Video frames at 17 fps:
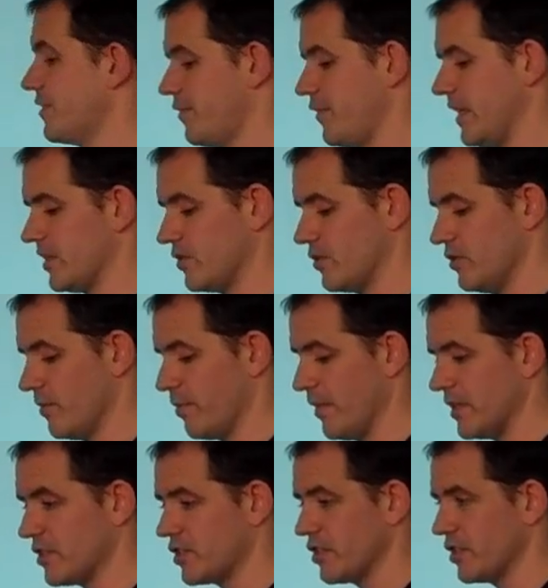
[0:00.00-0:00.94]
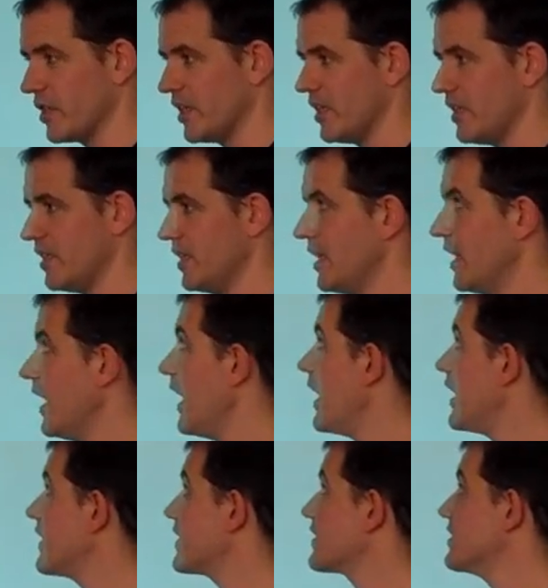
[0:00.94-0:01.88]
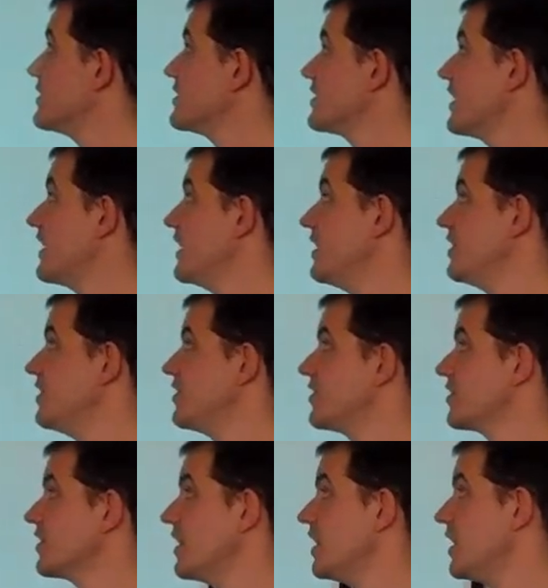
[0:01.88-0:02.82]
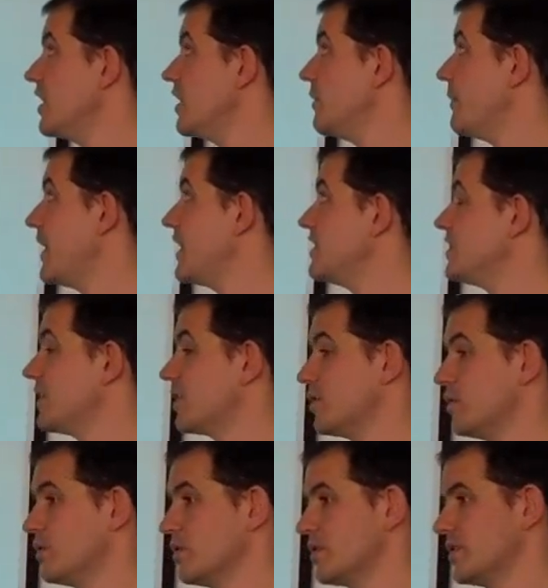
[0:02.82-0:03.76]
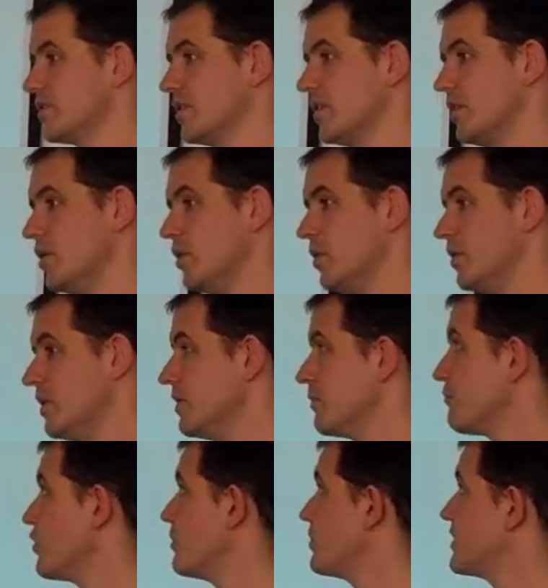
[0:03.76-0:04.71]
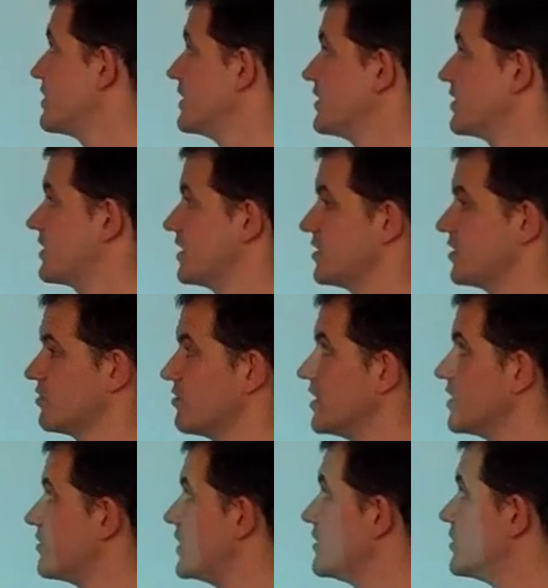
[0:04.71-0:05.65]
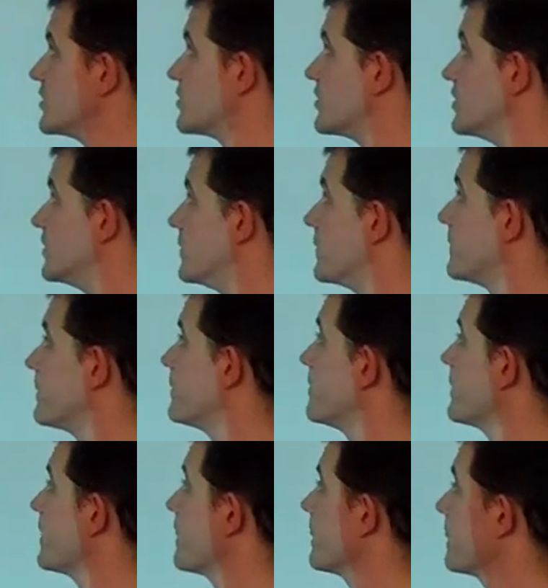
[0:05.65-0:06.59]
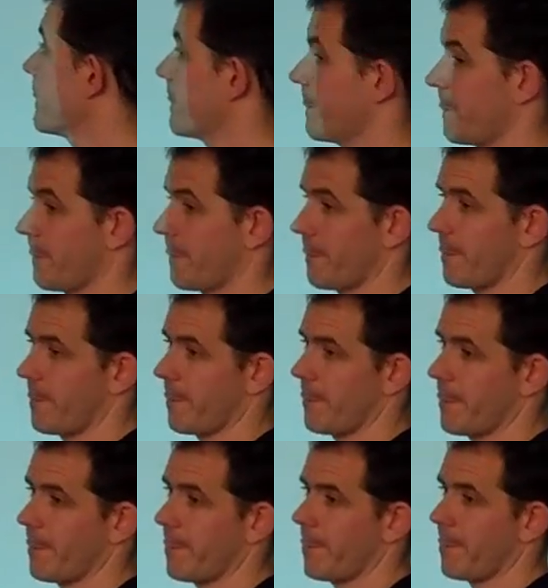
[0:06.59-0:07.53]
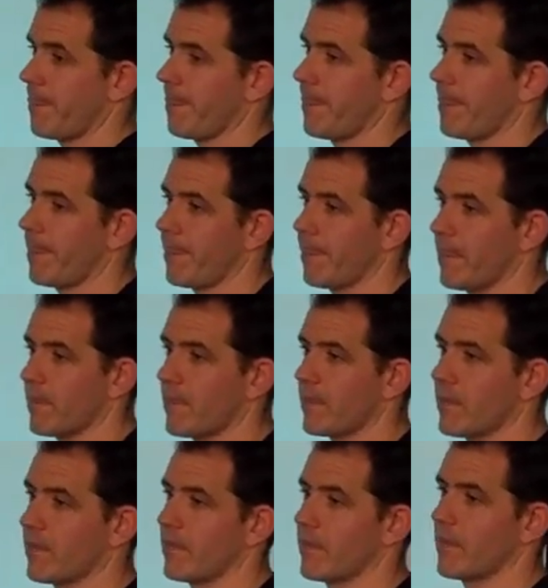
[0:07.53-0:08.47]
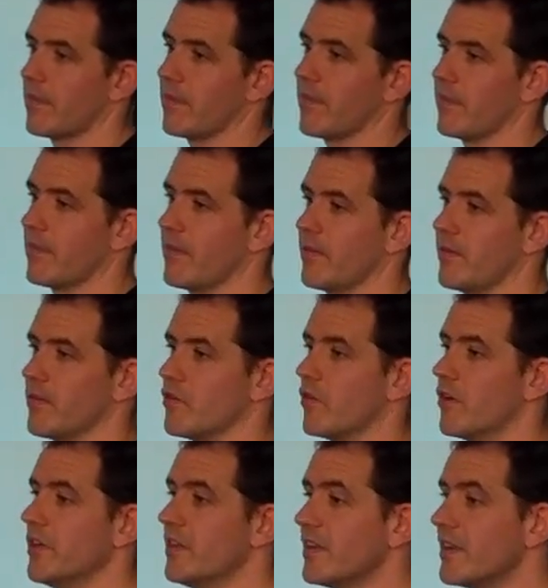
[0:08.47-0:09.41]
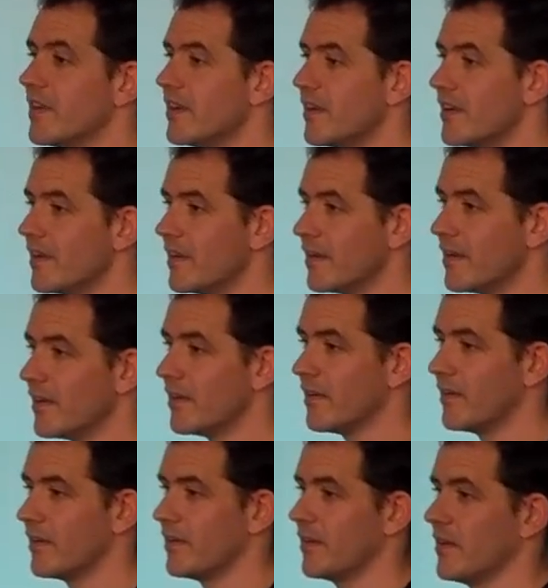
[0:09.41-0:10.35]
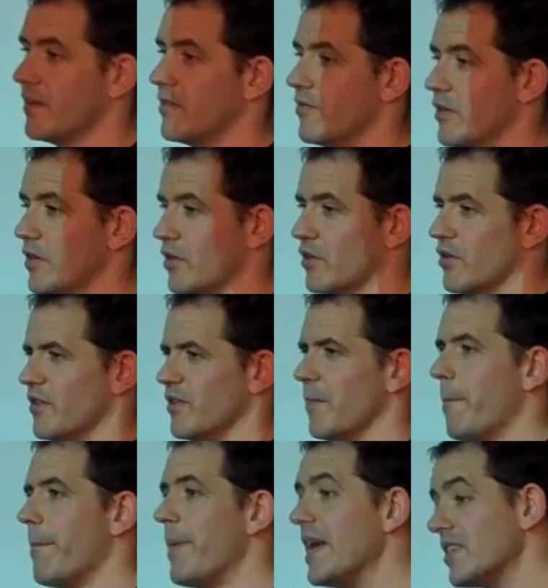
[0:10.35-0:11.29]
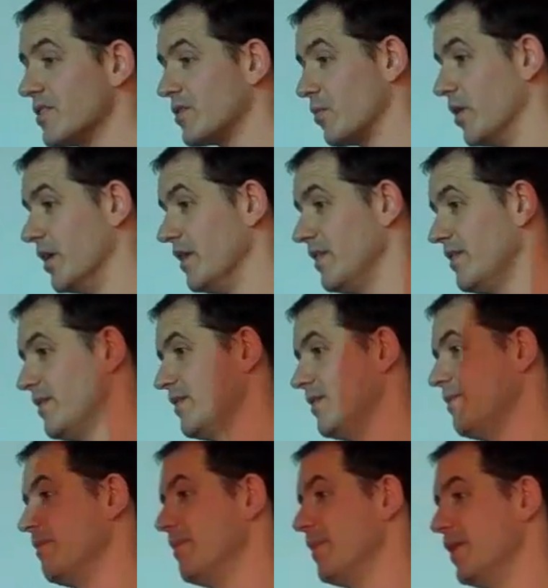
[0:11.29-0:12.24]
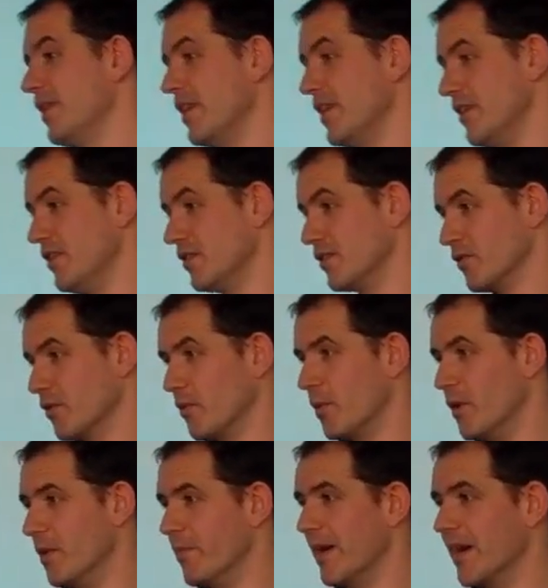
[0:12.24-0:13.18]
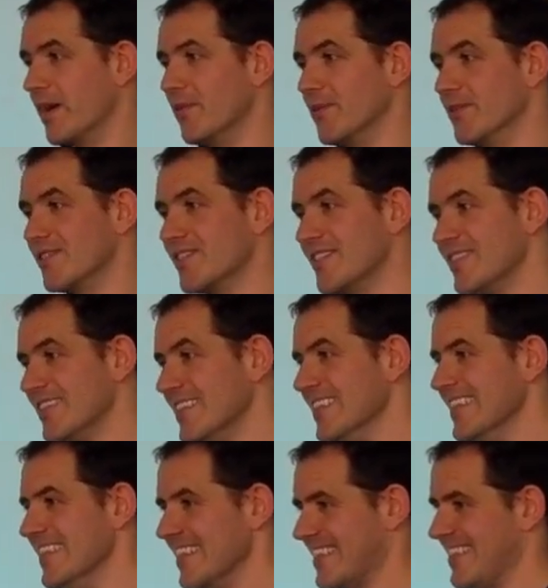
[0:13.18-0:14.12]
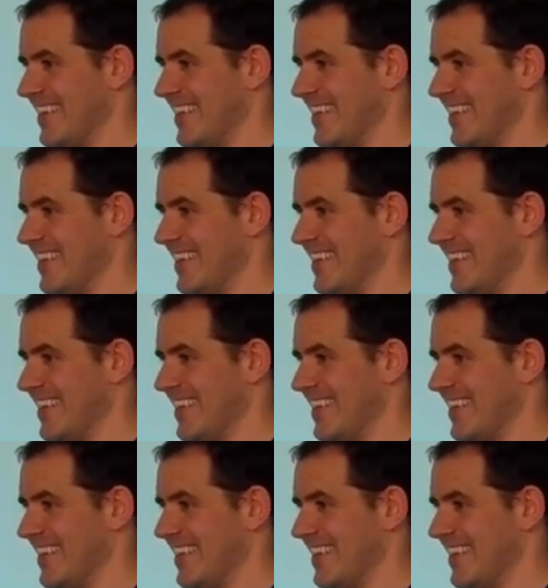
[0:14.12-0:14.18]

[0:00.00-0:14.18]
less effect on your blood sugar and it contains um, anti-cortisol properties such as resveratrol. When you say Rioja, do you mean red wine. Sorry? You mean all red wine. Rioja is the best one, but then you sort of work backwards.